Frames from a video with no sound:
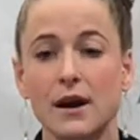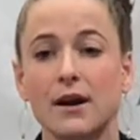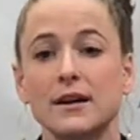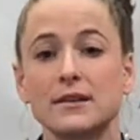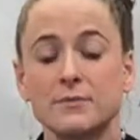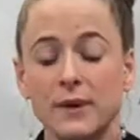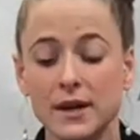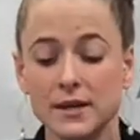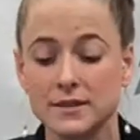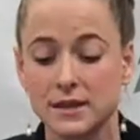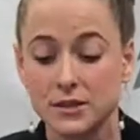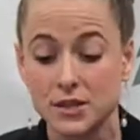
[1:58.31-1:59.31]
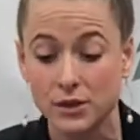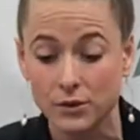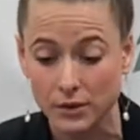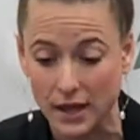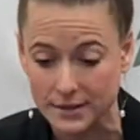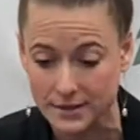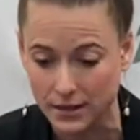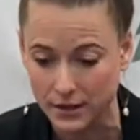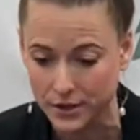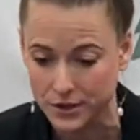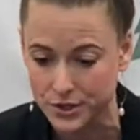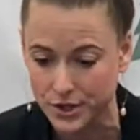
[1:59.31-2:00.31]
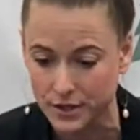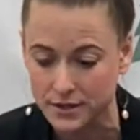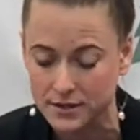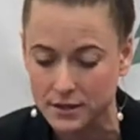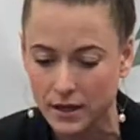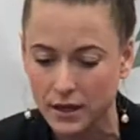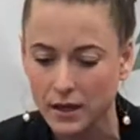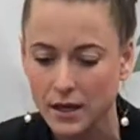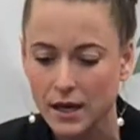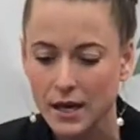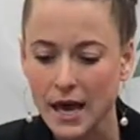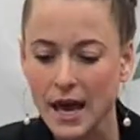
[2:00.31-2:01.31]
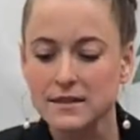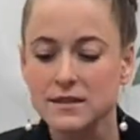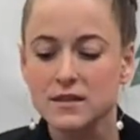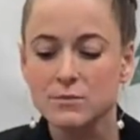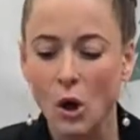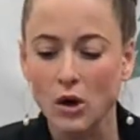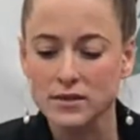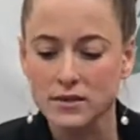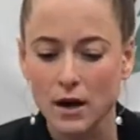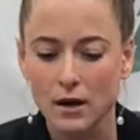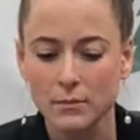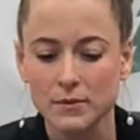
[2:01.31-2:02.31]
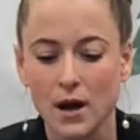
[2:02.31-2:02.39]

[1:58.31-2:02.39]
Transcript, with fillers: are experiencing to utilizing their insurance. As a small startup